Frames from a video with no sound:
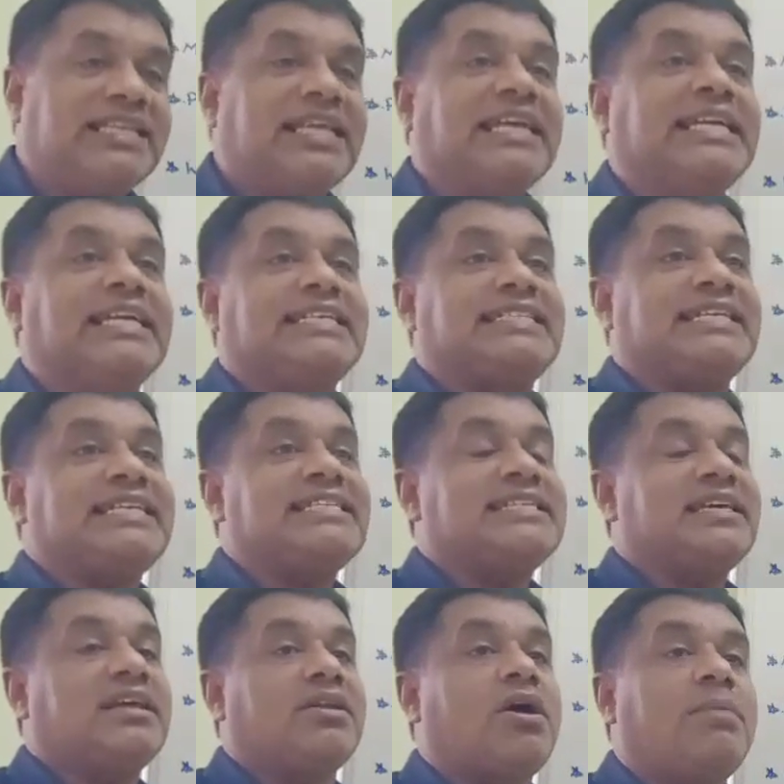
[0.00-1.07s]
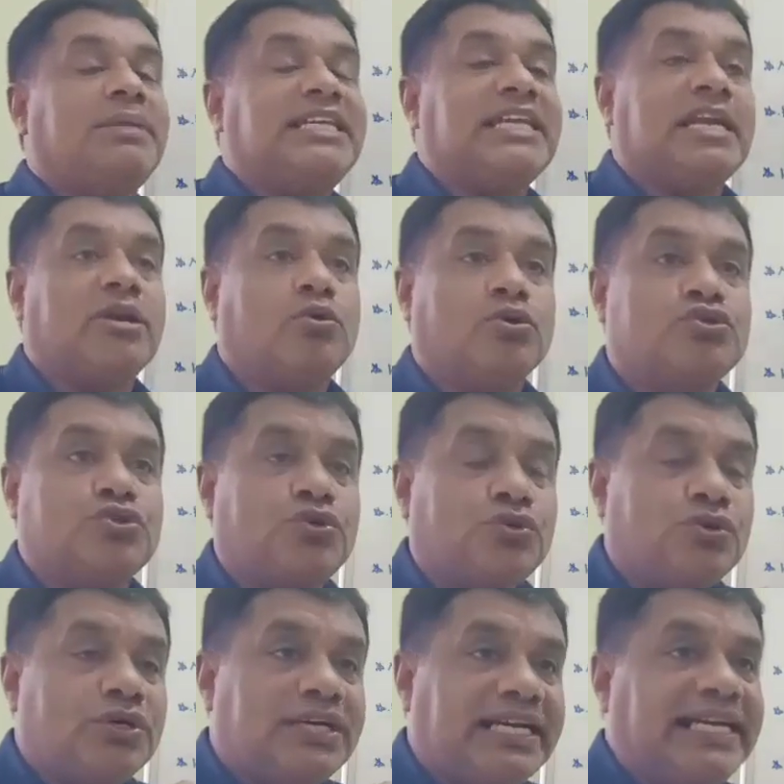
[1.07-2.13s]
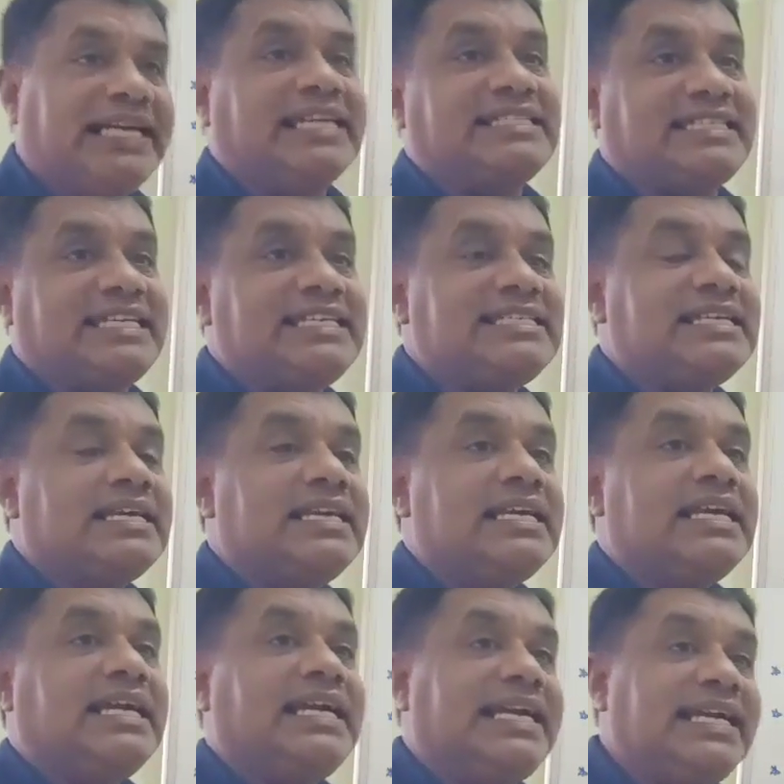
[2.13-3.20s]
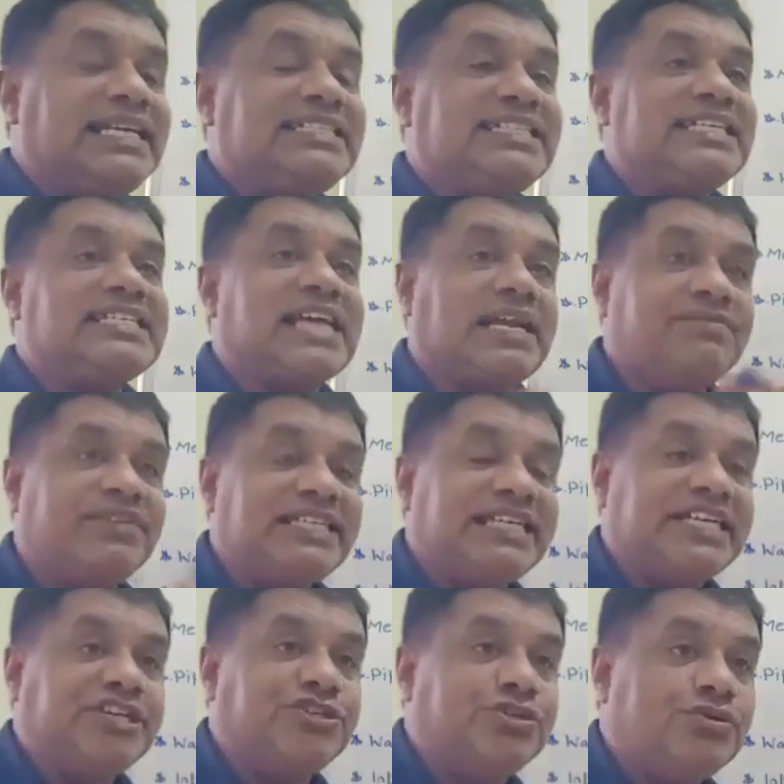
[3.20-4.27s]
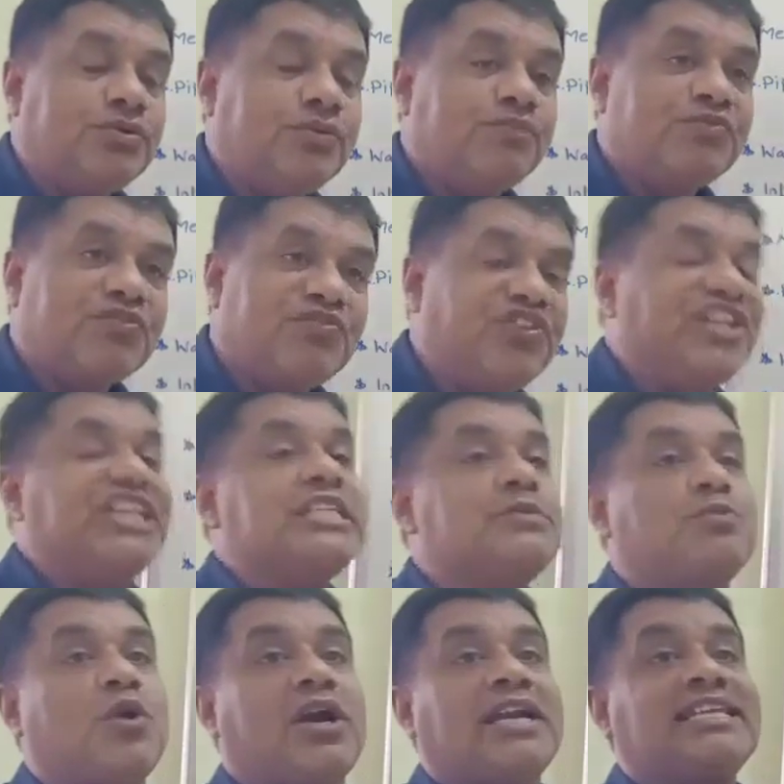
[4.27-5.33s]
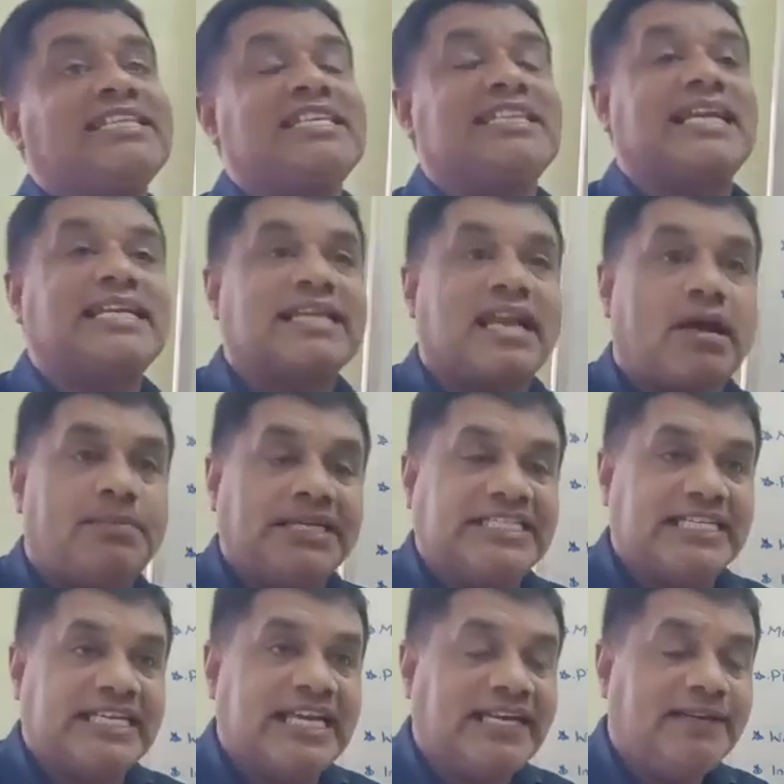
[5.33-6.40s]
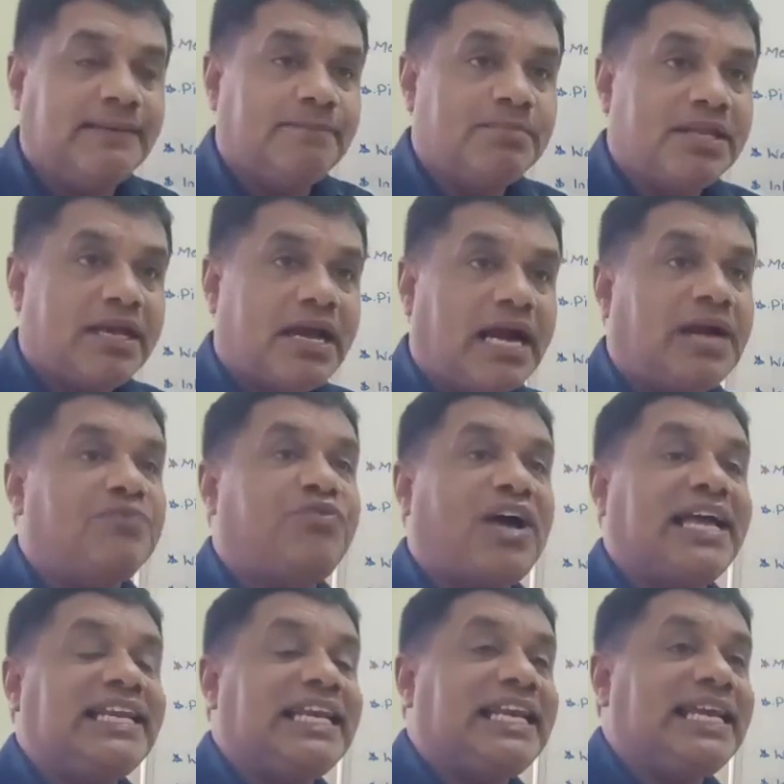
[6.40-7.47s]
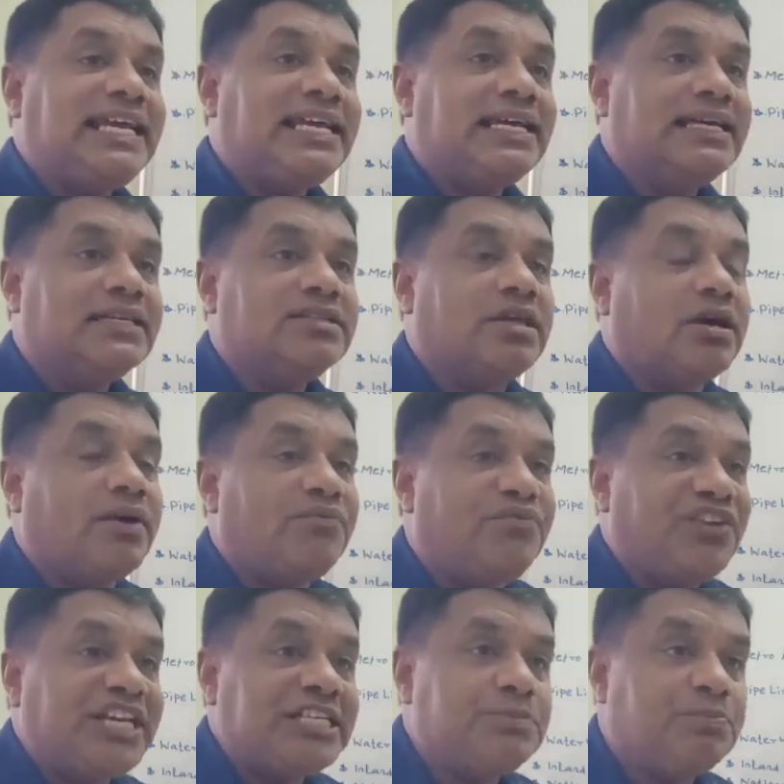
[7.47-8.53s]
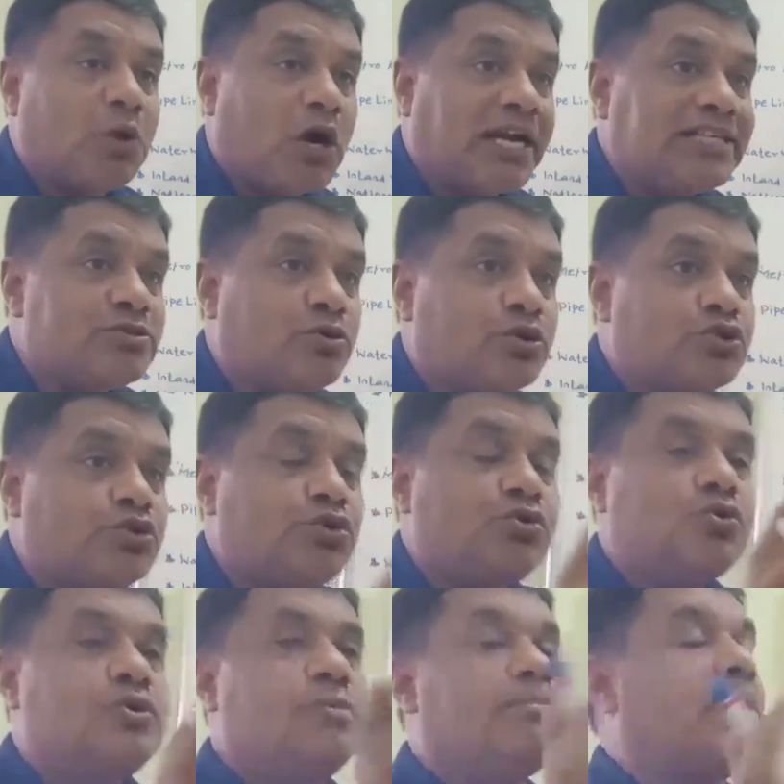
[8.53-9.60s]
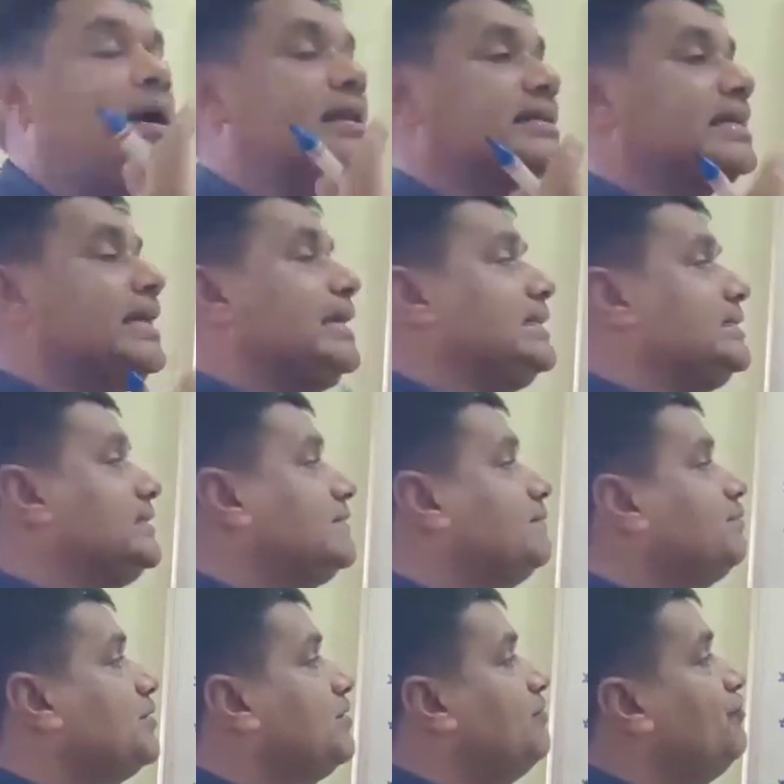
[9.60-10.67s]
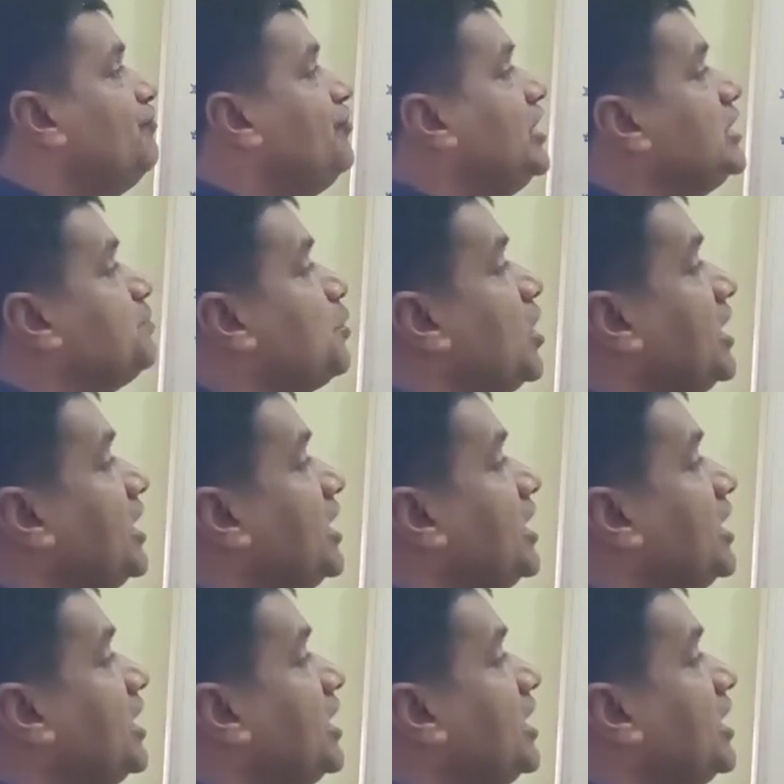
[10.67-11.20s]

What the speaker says: the industries, raw material goes to industries. Industries converted into finished products in that raw material, and finally the finished products goes to market. Noted.